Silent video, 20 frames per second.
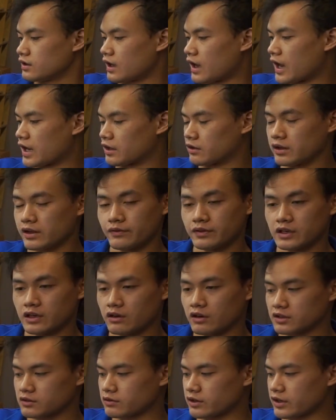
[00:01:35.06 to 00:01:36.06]
I don't even
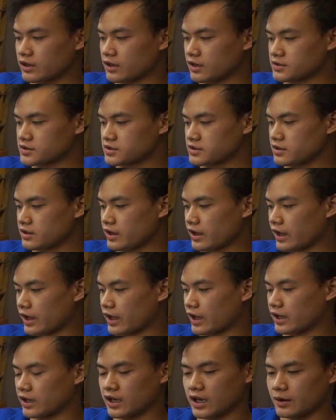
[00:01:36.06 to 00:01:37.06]
know it, quite honestly,
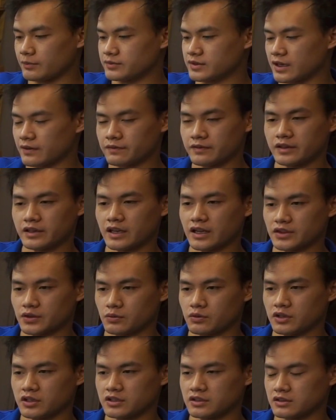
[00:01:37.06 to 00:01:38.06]
and I'm definitely not
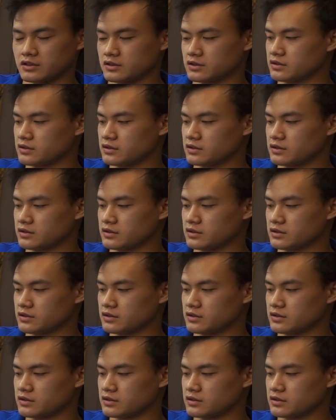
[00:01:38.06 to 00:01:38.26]
the one